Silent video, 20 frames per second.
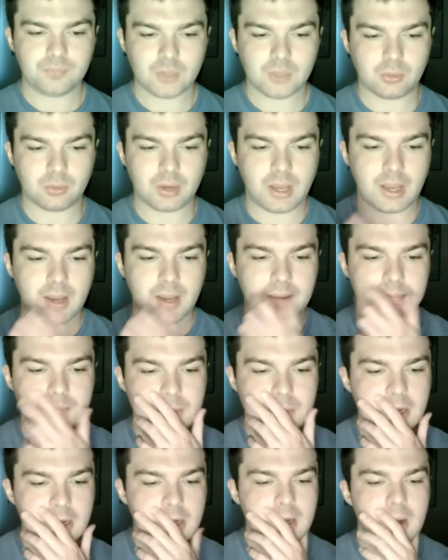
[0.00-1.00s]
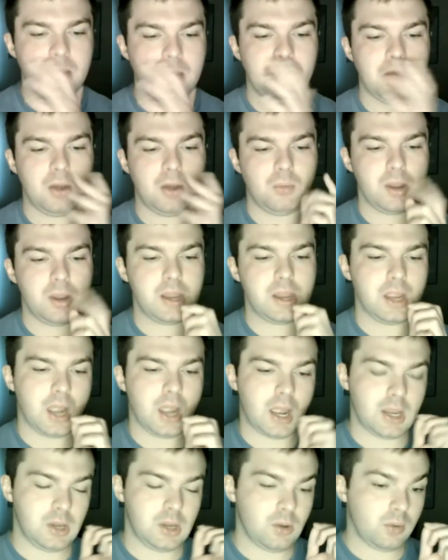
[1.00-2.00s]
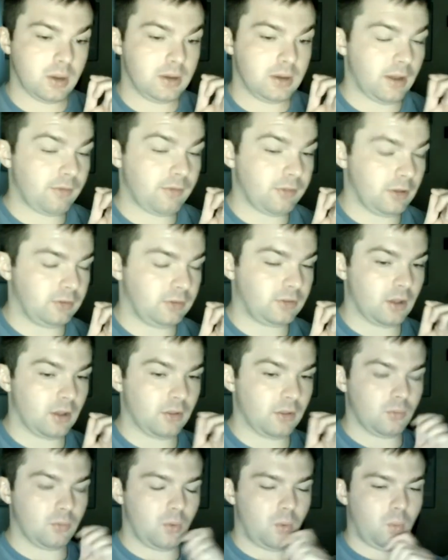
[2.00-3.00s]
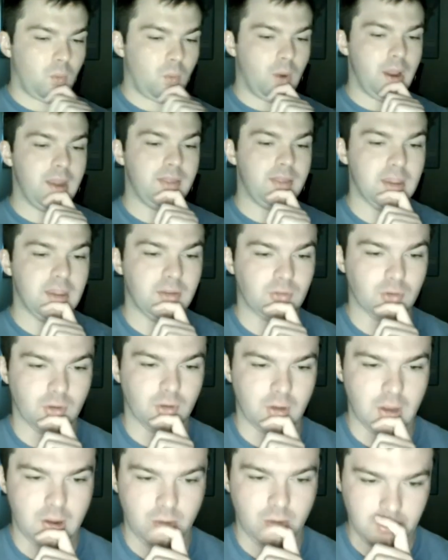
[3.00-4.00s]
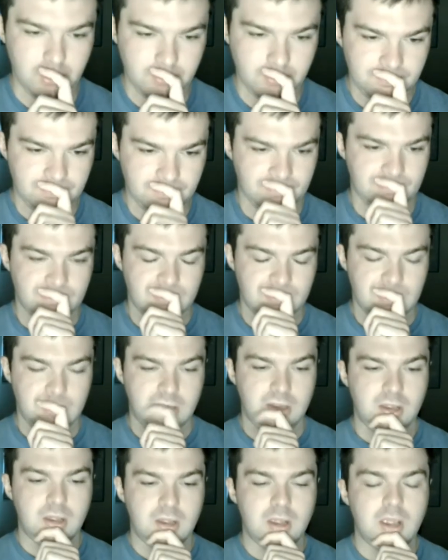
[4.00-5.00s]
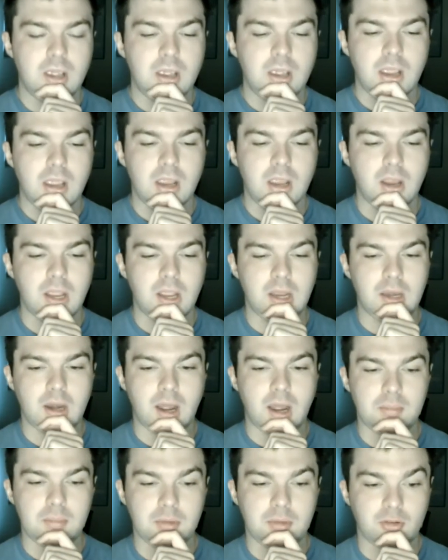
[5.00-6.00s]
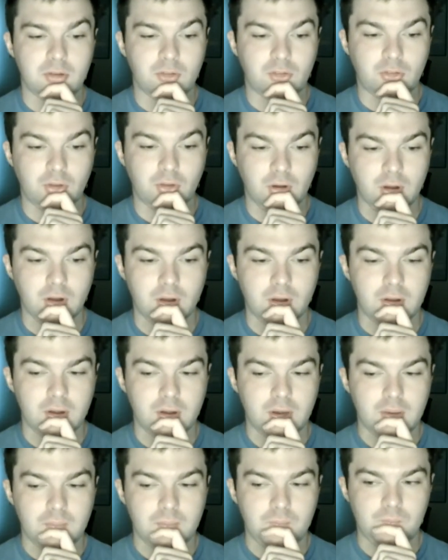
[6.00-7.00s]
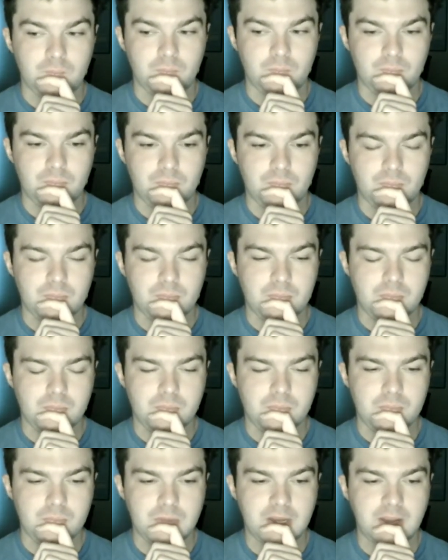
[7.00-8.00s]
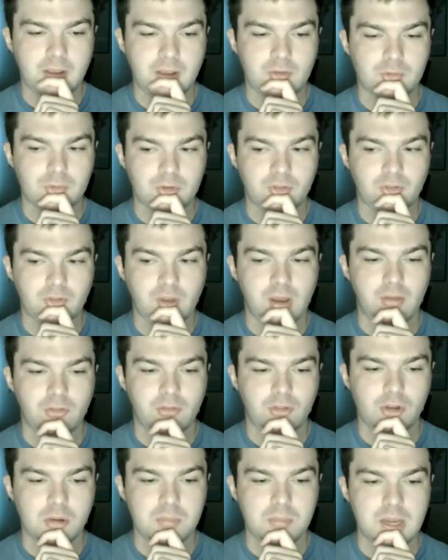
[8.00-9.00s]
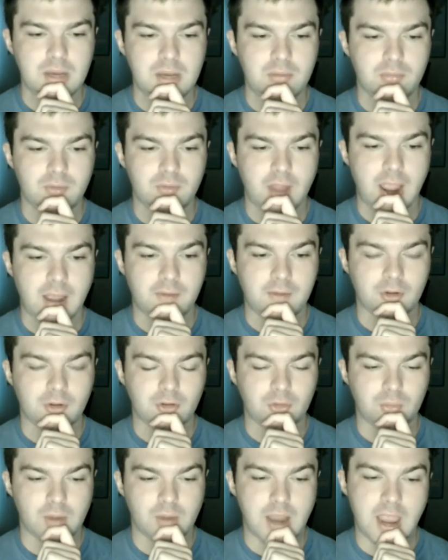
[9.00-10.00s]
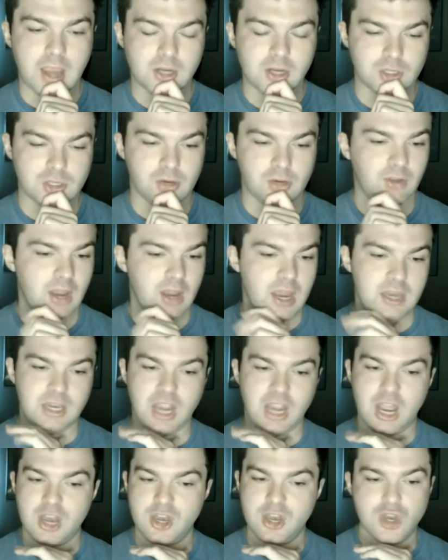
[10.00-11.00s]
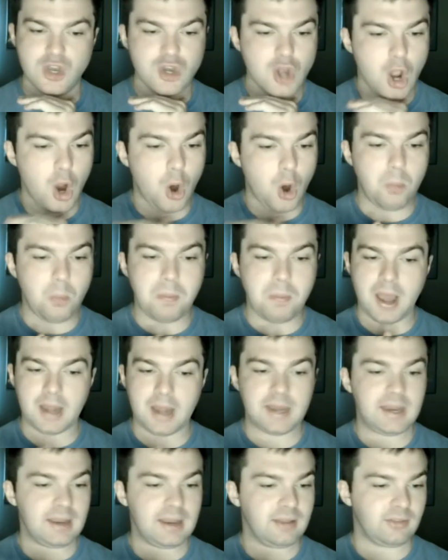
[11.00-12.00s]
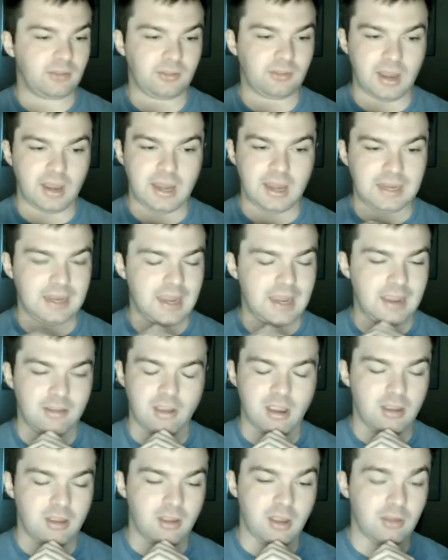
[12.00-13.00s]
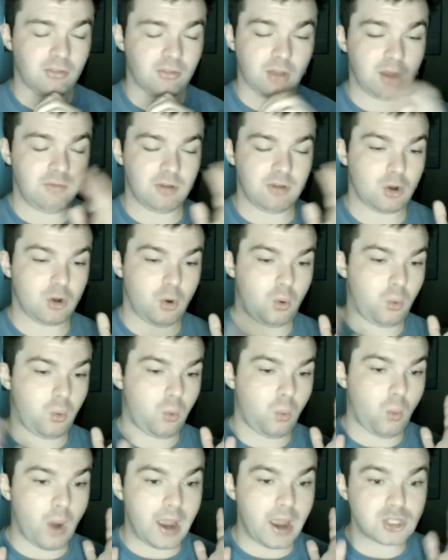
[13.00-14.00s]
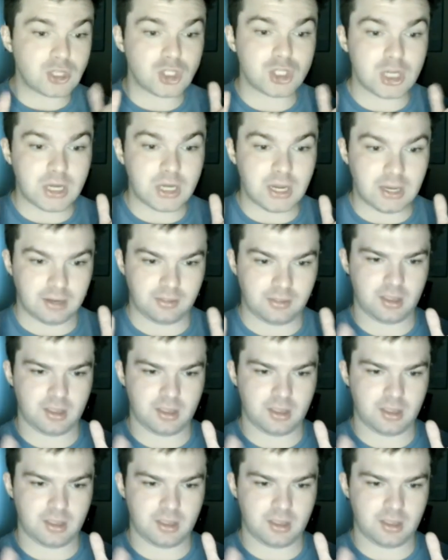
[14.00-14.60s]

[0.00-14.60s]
okay? But you can definitely tell the way things are going. And I'm concerned because we're seeing so many adverse reactions, and yet nobody is saying, is even questioning